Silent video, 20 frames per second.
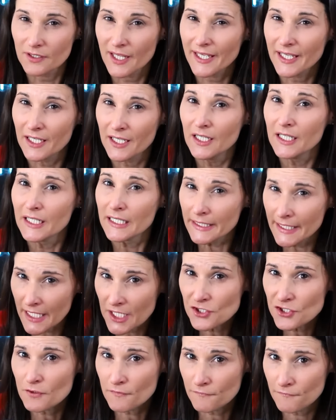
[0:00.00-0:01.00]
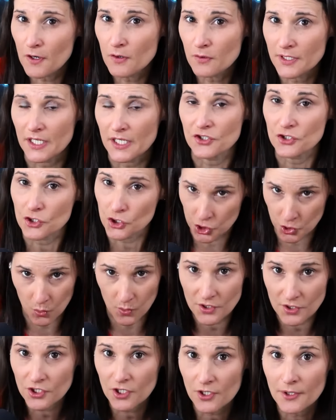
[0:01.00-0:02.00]
Like laser focus,
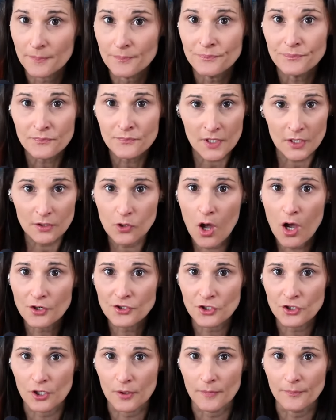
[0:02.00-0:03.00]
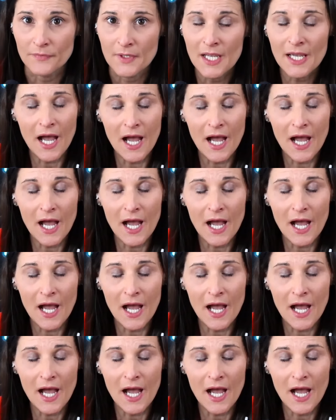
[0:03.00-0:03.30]
short-term, long-term.